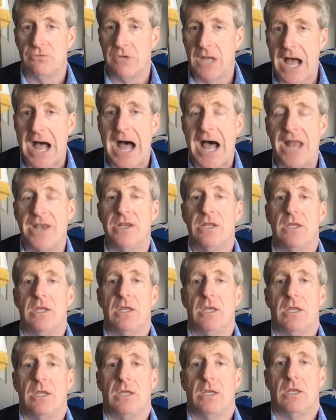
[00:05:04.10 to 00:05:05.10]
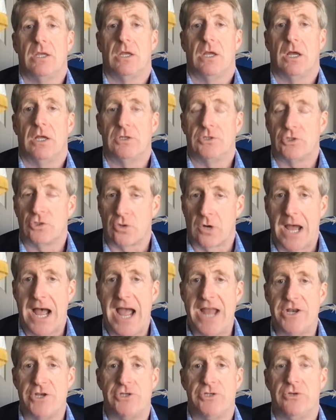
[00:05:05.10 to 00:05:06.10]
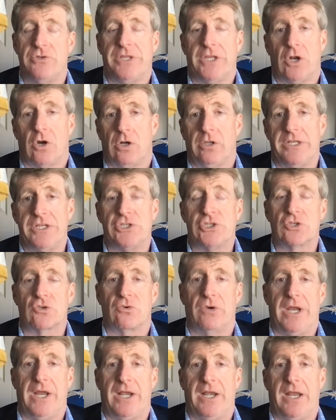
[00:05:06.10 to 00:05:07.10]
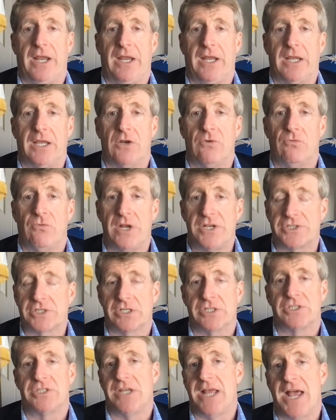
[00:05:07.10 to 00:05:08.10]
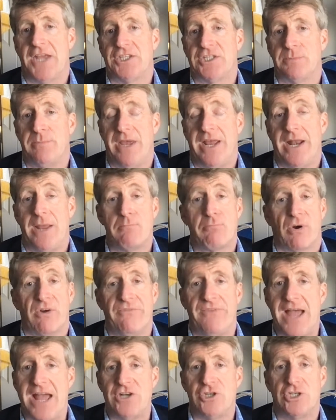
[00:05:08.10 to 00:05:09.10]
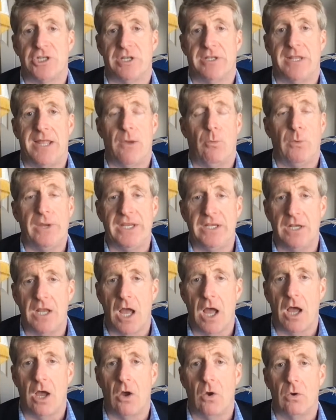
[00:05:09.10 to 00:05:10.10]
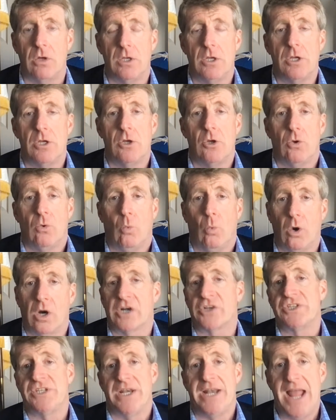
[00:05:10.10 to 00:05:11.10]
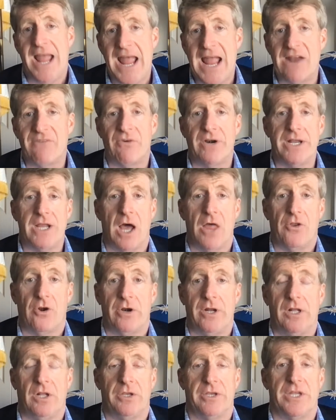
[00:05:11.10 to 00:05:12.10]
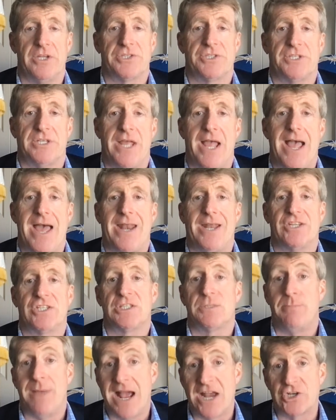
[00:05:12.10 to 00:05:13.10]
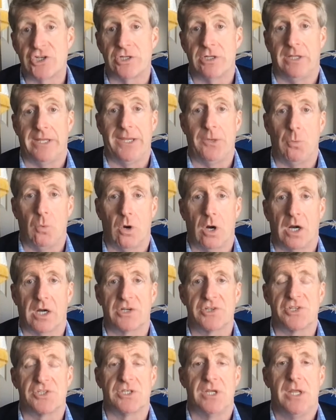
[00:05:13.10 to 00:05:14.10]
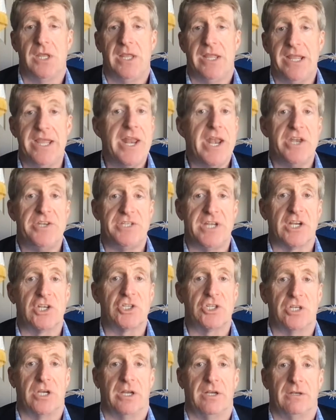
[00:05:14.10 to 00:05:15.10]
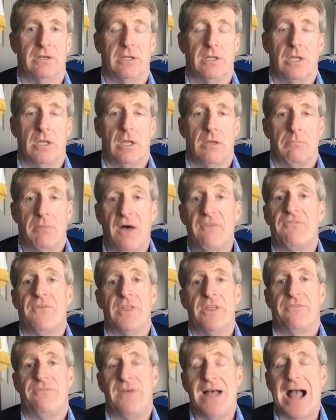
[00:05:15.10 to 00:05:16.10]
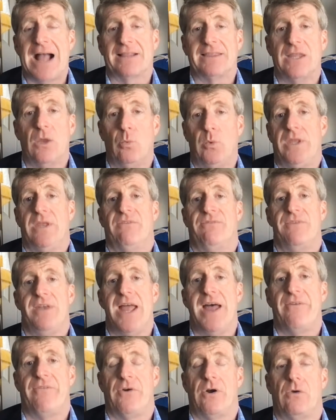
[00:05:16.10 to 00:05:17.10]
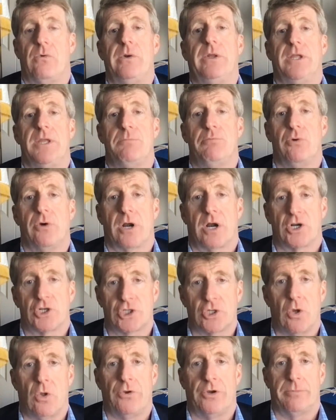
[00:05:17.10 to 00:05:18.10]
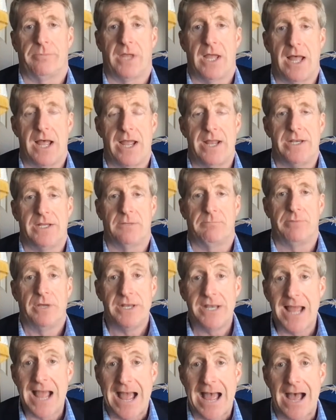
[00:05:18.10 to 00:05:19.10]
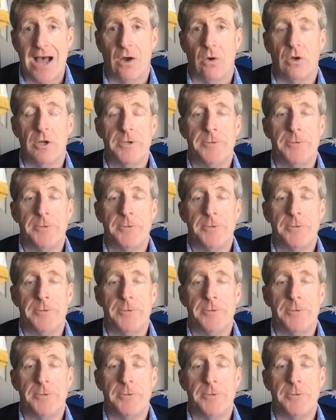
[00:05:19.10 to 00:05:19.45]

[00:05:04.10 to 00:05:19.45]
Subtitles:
not try to do the early screening and risk assessment and prevention that we know works in every other illness and especially works in addiction, but for the fact that we have never really put our shoulder behind it. But now,